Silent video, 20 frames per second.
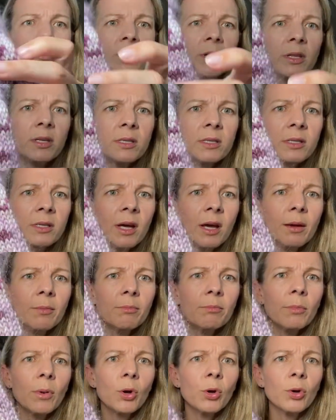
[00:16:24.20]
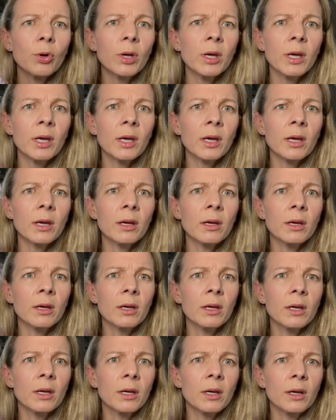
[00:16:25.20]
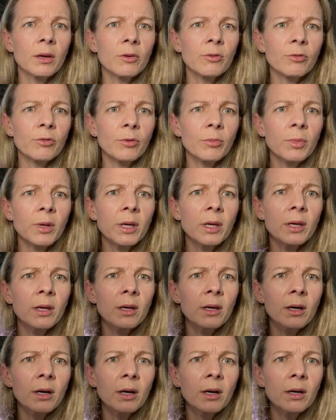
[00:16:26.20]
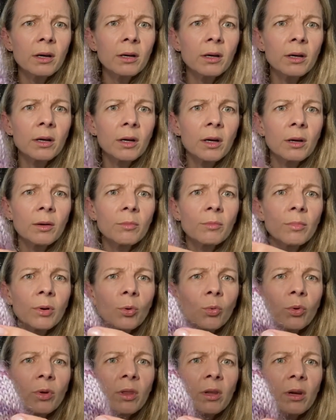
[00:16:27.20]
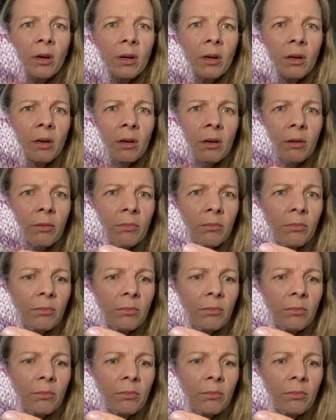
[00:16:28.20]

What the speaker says: the same mohair from here, but with a